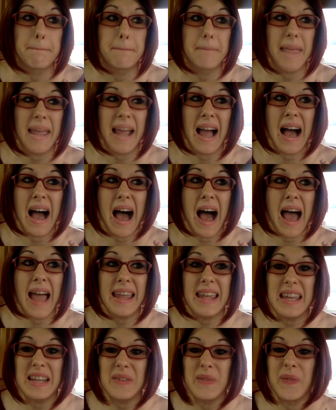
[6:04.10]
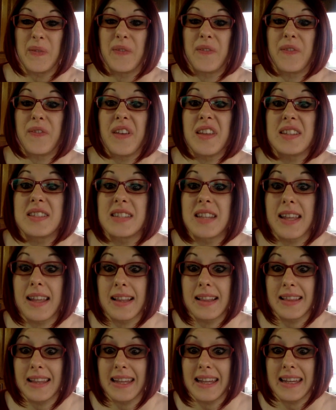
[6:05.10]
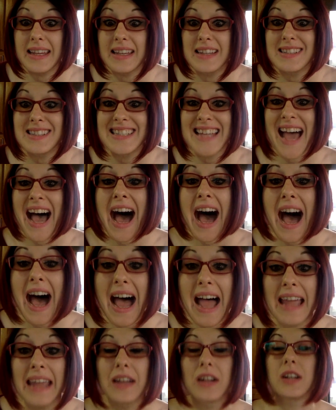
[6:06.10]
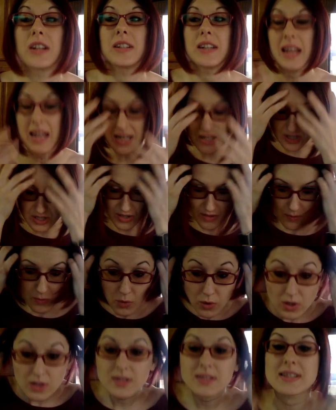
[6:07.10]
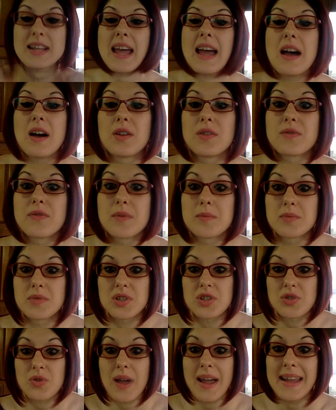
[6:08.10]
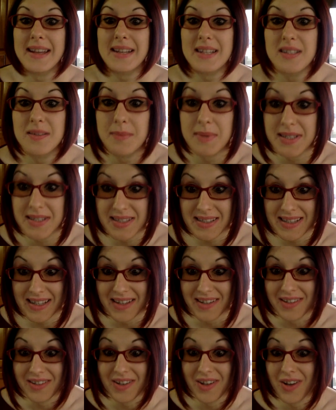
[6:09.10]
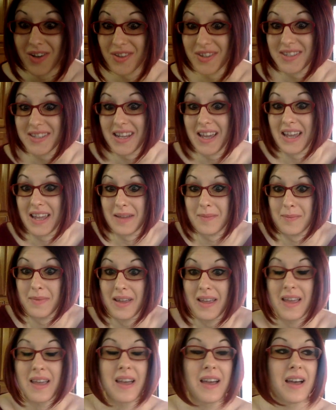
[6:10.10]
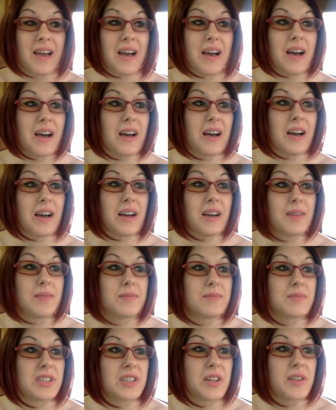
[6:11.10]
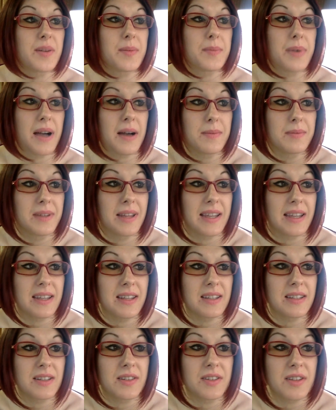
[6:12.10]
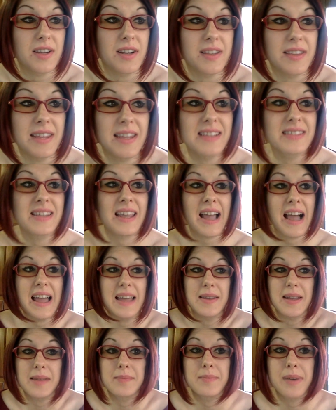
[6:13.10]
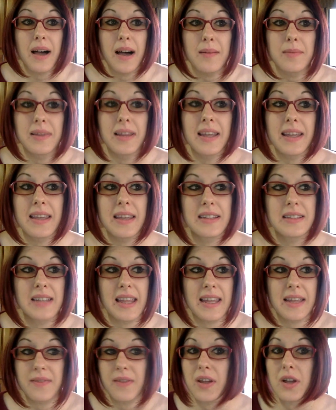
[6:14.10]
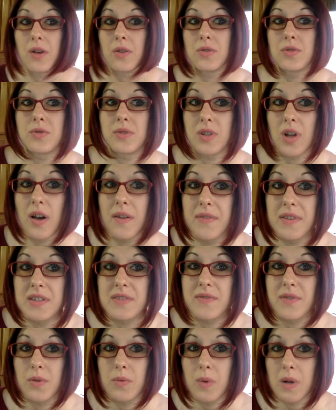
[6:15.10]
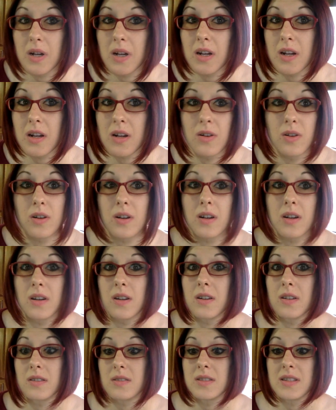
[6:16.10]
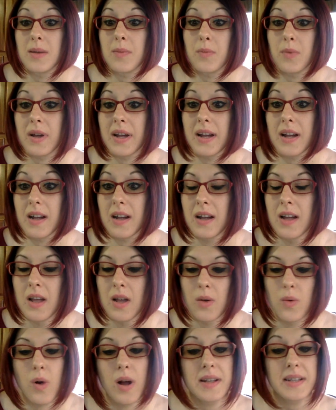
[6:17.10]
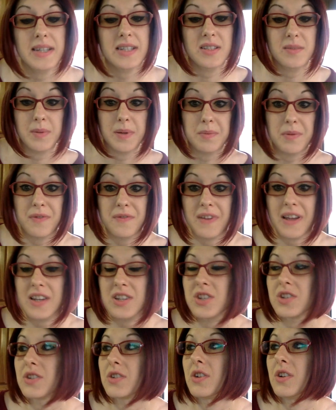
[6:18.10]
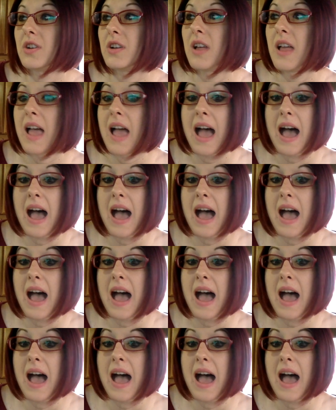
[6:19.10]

like I get physically tired and just worn down from just trying to be still all the time. Uh, you know, in public, you know, there are things like I, in public and like if I go to an office for work or somewhere where I need to be professional,